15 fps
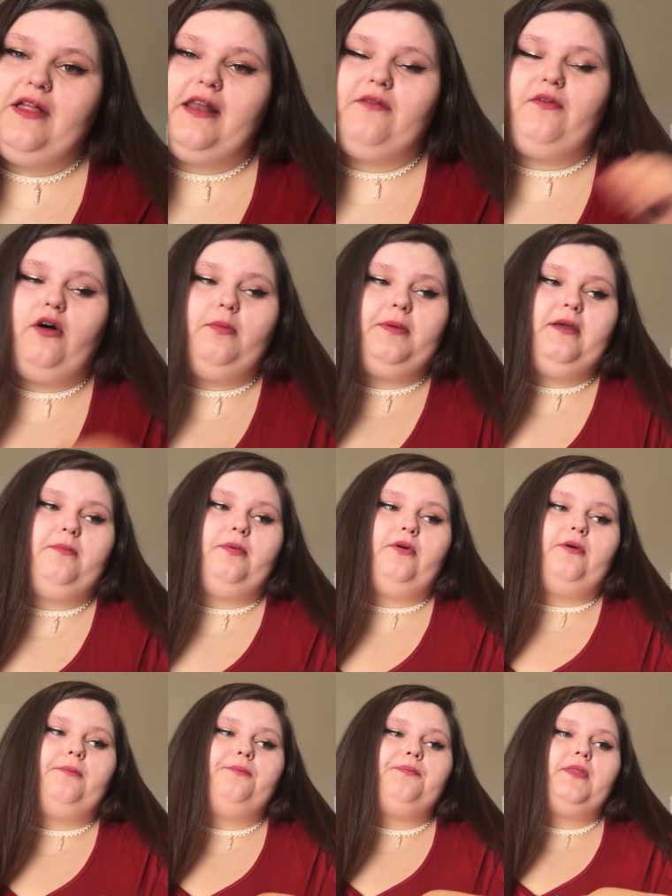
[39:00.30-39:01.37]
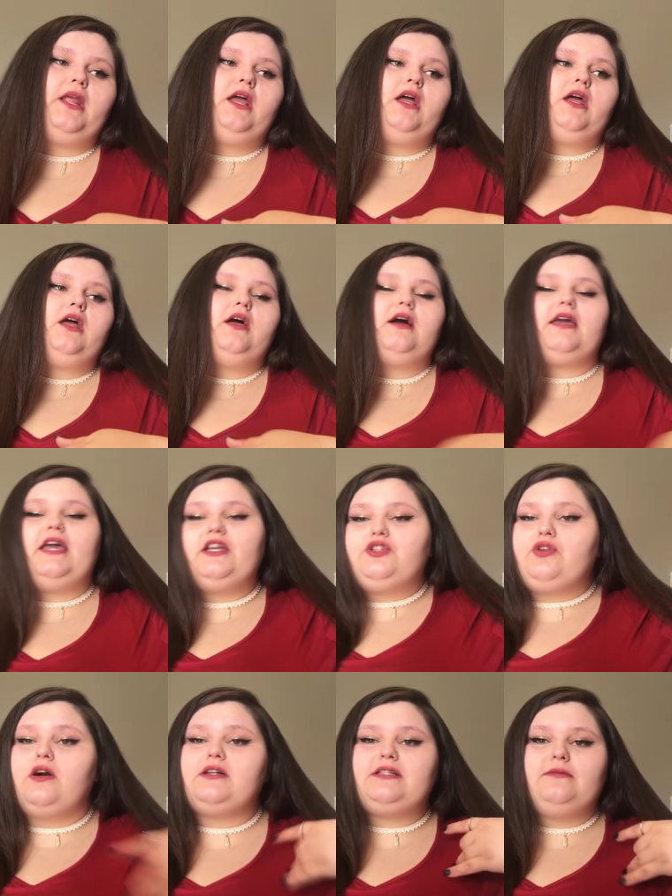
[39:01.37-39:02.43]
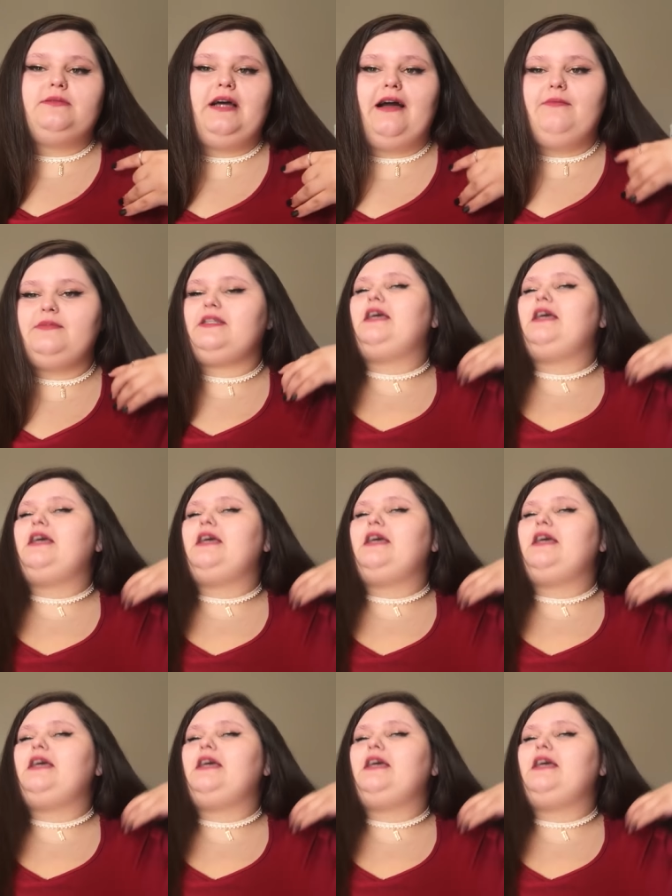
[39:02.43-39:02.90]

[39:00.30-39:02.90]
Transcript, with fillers: that of all people. Get drunk sometimes.